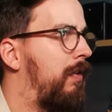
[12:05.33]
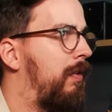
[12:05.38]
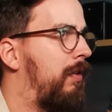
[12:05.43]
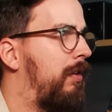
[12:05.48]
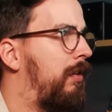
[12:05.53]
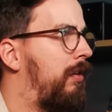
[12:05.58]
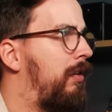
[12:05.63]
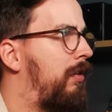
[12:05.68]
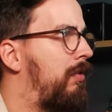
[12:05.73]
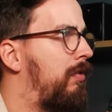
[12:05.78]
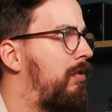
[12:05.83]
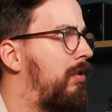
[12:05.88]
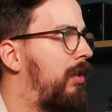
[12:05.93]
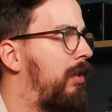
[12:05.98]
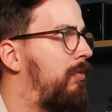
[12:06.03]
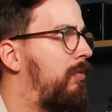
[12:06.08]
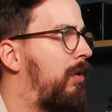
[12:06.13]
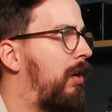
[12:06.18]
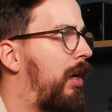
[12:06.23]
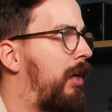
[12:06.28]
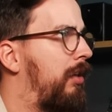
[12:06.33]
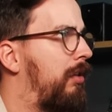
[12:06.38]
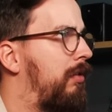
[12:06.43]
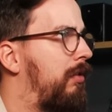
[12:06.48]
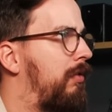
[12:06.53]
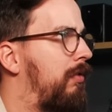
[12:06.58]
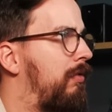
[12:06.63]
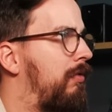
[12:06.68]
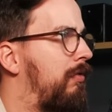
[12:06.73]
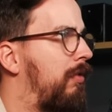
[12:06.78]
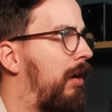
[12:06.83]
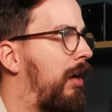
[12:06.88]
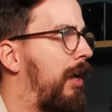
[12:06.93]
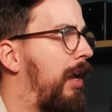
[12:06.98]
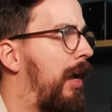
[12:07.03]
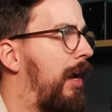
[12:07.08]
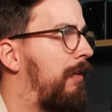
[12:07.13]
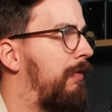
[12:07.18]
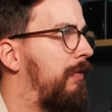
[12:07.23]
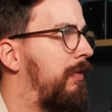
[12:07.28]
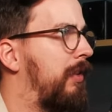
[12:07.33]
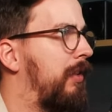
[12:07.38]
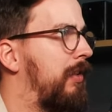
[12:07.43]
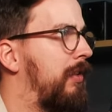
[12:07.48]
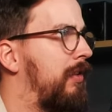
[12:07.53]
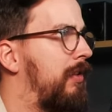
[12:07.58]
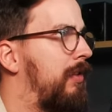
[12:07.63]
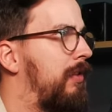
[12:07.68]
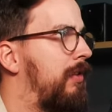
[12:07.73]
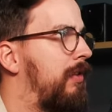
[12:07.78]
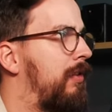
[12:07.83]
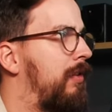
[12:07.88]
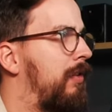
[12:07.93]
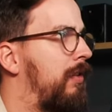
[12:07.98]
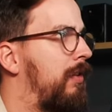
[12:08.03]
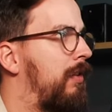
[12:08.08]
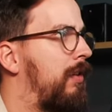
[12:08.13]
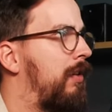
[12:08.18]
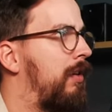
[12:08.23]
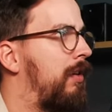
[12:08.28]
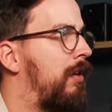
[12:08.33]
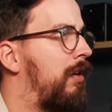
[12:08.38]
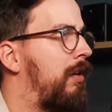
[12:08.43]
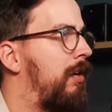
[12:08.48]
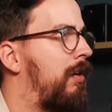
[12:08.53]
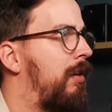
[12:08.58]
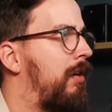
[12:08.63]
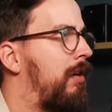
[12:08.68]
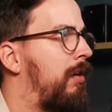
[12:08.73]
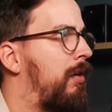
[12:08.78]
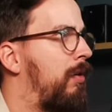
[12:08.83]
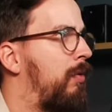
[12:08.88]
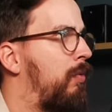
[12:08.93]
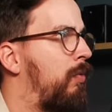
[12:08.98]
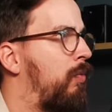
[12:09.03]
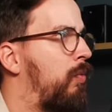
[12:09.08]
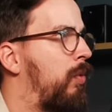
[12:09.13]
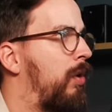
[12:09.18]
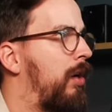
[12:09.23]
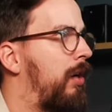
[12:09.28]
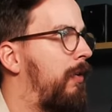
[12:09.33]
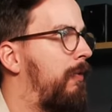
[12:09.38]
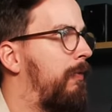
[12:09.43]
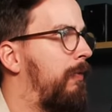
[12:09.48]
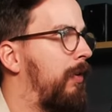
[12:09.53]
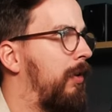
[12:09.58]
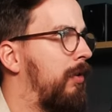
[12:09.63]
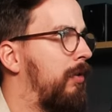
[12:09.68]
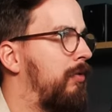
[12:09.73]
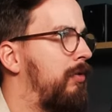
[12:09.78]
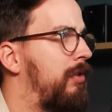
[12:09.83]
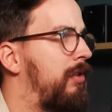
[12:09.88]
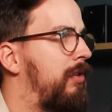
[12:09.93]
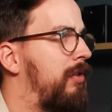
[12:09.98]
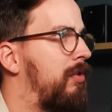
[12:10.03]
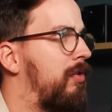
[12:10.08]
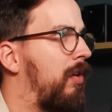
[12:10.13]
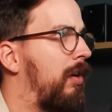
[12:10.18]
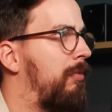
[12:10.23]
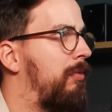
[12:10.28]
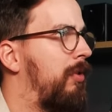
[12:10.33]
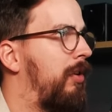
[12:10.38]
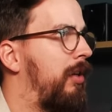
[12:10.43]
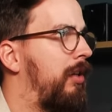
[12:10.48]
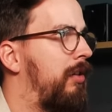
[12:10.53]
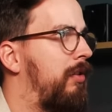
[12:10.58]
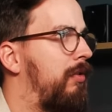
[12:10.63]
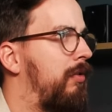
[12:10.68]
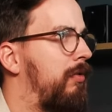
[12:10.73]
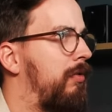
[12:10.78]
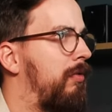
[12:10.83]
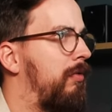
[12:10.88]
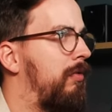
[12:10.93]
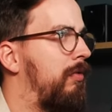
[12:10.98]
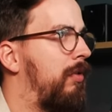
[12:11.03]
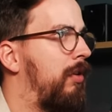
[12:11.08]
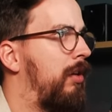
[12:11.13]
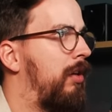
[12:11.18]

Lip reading: usually what I do, I have this workflows. So I'm going to